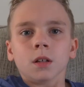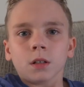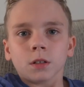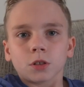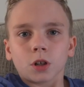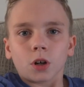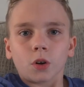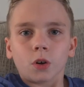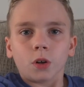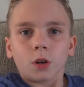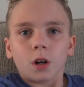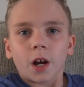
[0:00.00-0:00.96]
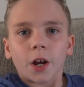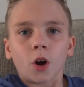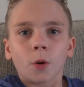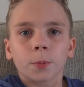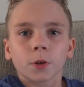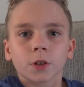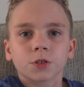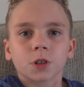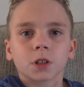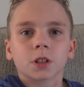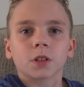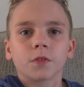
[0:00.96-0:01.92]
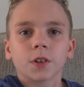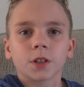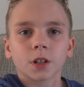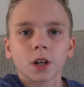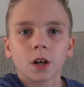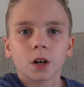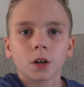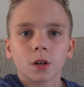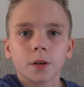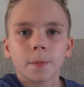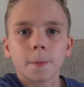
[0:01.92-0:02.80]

So I hope you enjoyed this video.